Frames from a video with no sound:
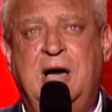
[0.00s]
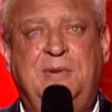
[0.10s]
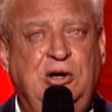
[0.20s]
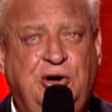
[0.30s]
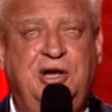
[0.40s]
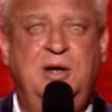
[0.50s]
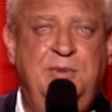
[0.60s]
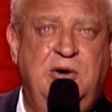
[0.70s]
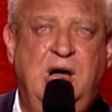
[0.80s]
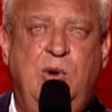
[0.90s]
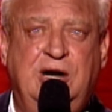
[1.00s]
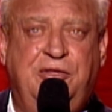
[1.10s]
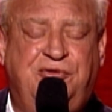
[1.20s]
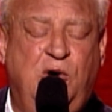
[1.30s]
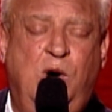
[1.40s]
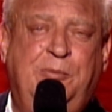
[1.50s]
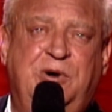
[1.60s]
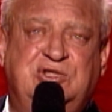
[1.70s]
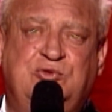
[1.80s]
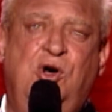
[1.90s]
up, I look in the mirror, I want to throw up.
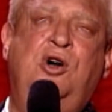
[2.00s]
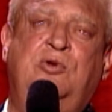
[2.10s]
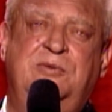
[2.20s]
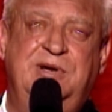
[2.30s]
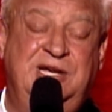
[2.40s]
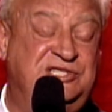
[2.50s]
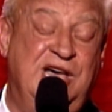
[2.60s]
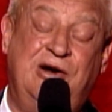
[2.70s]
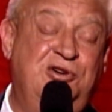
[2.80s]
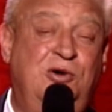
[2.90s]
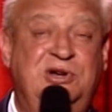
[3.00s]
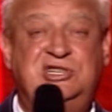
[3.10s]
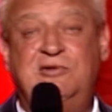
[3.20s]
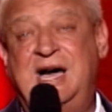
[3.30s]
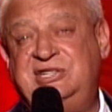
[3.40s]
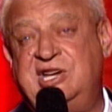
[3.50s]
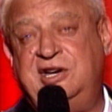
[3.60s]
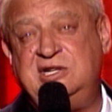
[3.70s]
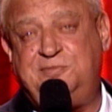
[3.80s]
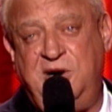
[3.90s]
What's wrong with me? He said, I don't know, but your eyesight
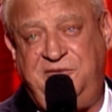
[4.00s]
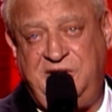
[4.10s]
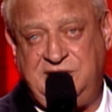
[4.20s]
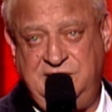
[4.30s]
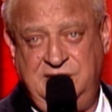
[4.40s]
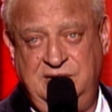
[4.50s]
is perfect.